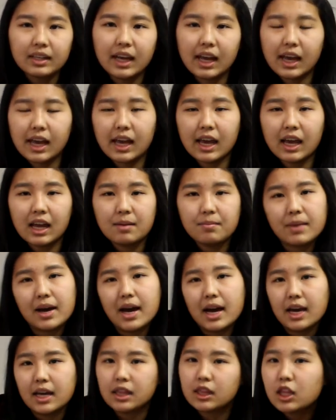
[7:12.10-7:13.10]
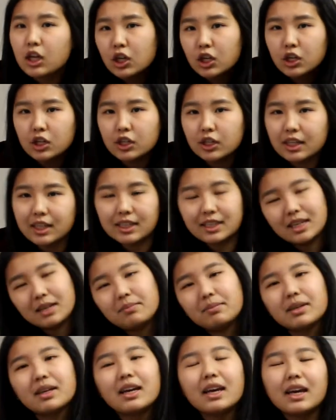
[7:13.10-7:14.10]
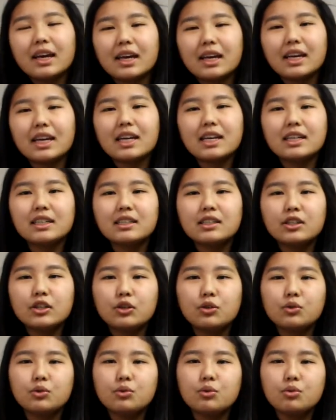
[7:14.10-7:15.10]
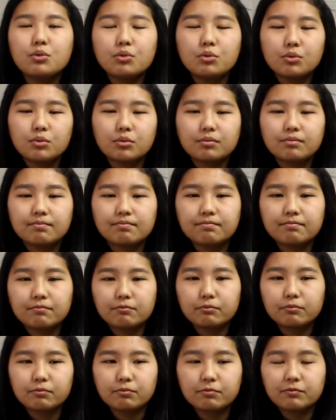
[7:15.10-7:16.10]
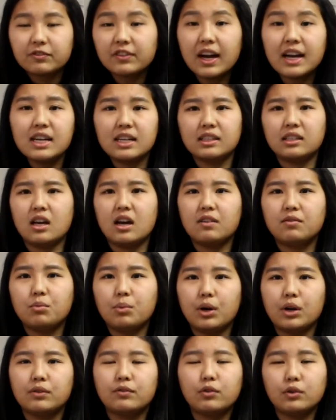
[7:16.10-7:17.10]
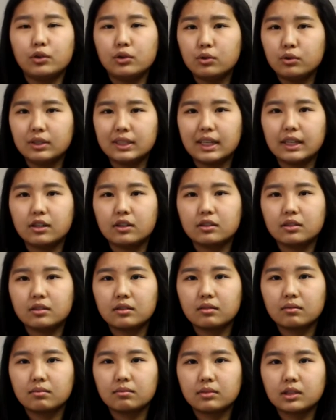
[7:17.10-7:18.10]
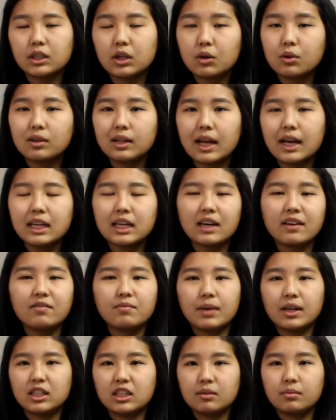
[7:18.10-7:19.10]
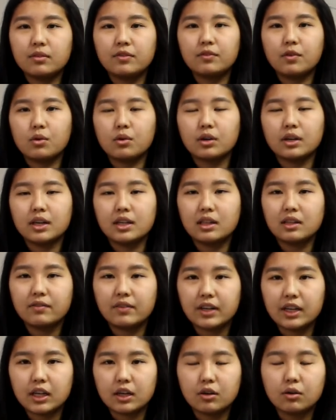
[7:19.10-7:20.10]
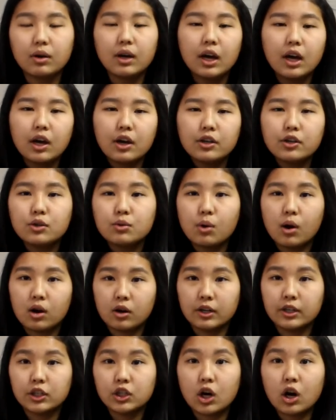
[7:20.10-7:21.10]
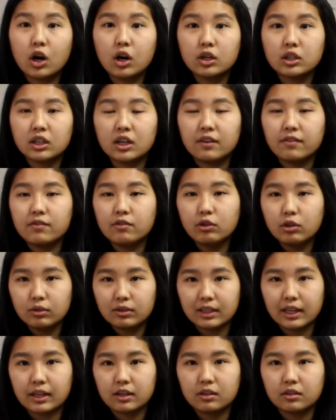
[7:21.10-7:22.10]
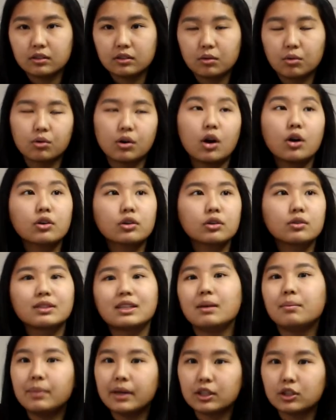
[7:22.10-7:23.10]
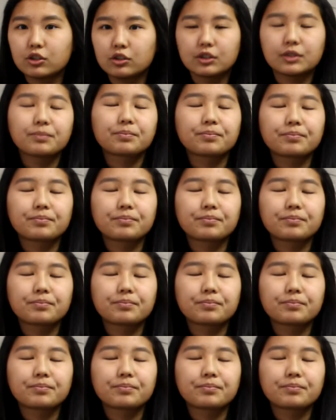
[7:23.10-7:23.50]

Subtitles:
And my third tip is to find a software for your newsletters. So like I've mentioned before in the video, you are in charge of newsletters or articles and pictures.